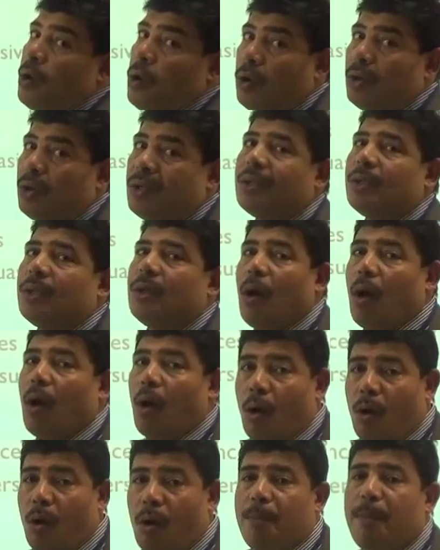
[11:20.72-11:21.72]
Not
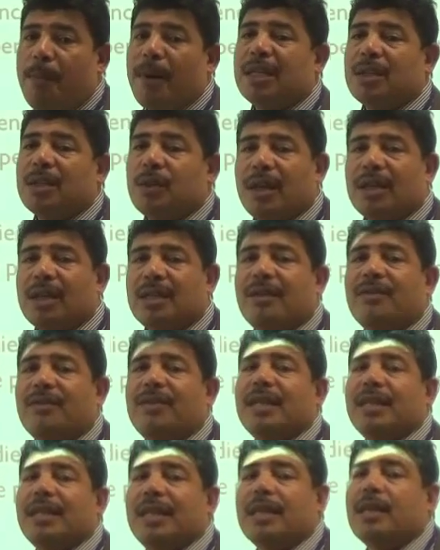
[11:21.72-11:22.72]
all
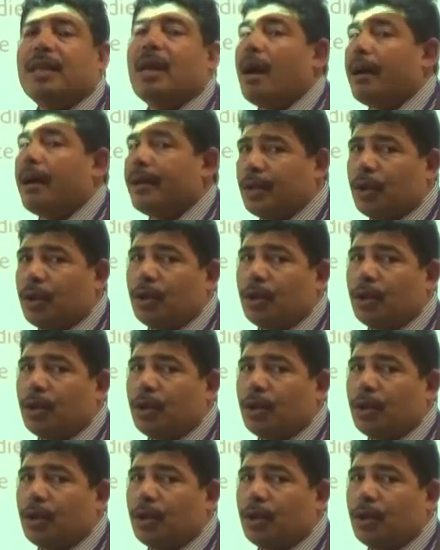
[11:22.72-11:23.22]
persuasive techniques are